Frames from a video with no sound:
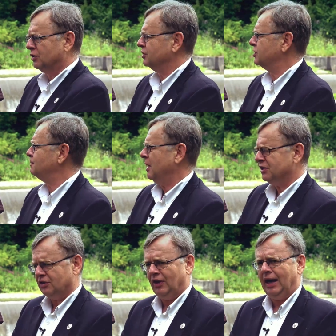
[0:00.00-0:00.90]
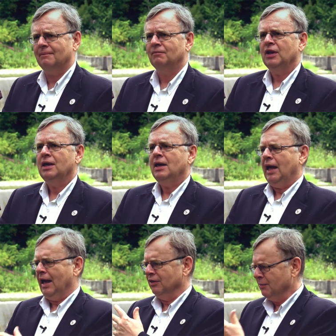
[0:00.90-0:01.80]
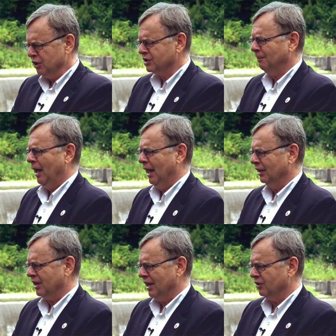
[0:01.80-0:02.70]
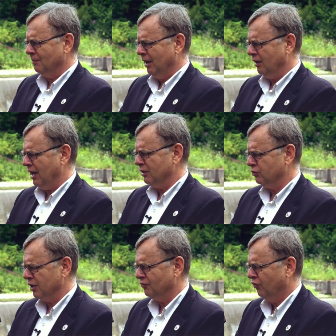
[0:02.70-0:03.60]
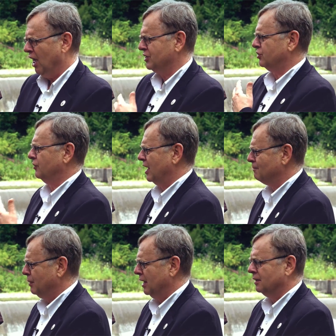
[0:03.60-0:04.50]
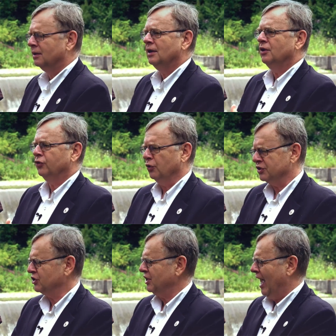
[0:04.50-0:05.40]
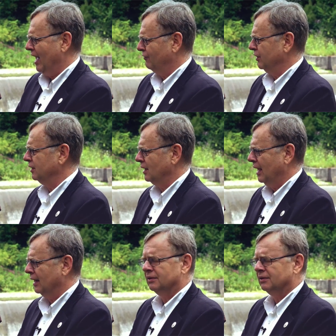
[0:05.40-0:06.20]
you could speak to that. And the municipality under Mayor Adrian Foster, they've been through the staff and